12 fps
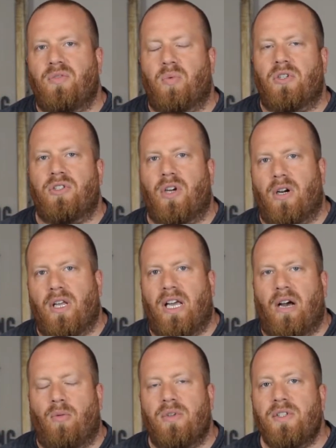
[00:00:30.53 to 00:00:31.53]
We're starting
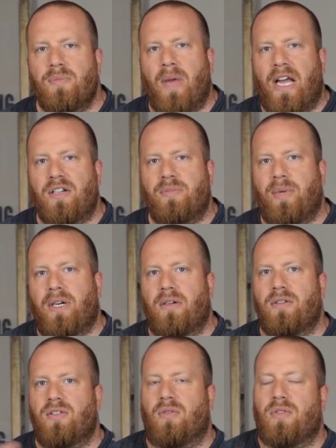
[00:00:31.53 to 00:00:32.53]
out with Smash Beer,
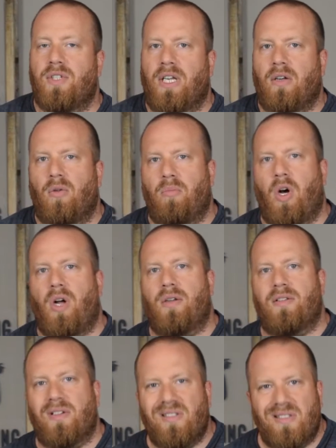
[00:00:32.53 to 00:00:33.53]
so single
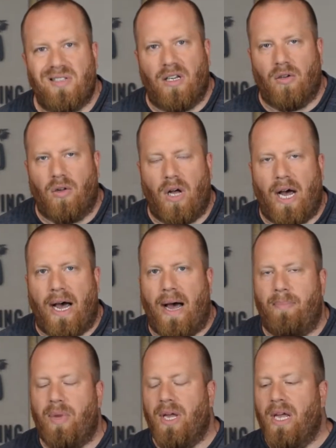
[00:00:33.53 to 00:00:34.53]
malt, single
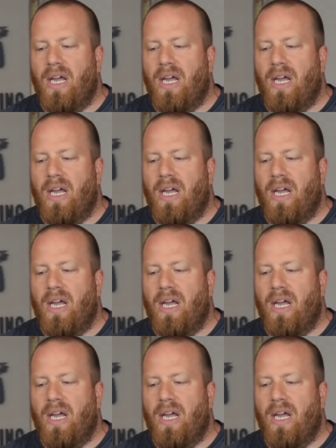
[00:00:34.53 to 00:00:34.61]
hop,